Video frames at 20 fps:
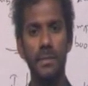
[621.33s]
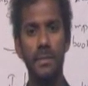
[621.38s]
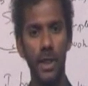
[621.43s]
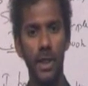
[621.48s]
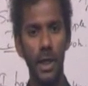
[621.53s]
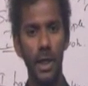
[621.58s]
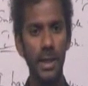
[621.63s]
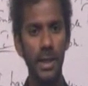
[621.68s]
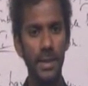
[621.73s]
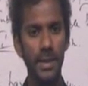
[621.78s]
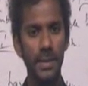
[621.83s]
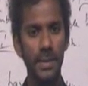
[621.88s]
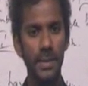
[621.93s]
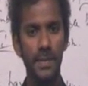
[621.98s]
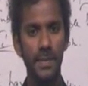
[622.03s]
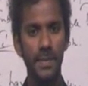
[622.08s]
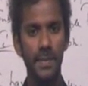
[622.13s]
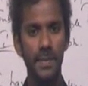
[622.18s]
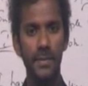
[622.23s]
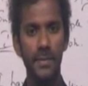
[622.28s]
Got it?
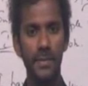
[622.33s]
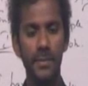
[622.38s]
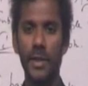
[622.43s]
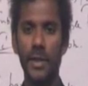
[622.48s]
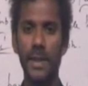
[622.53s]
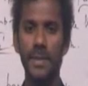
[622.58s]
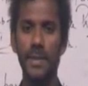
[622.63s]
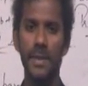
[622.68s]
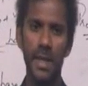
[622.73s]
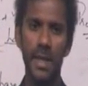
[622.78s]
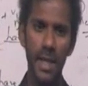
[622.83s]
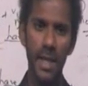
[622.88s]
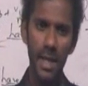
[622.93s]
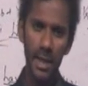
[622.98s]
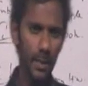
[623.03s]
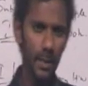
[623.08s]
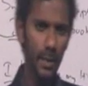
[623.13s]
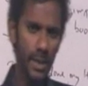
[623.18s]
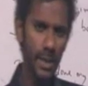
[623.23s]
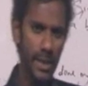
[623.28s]
Fine.
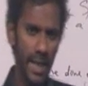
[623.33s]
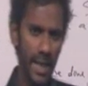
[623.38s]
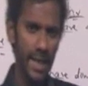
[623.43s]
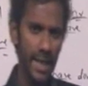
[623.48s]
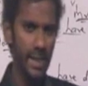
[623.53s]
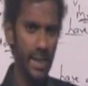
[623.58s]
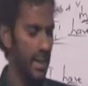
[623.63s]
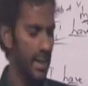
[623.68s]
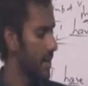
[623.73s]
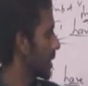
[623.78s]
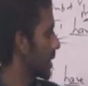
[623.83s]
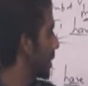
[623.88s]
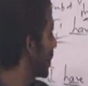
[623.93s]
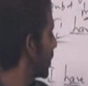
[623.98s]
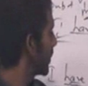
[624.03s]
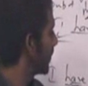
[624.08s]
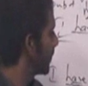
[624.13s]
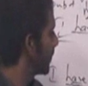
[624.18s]
Come to the second sentence now.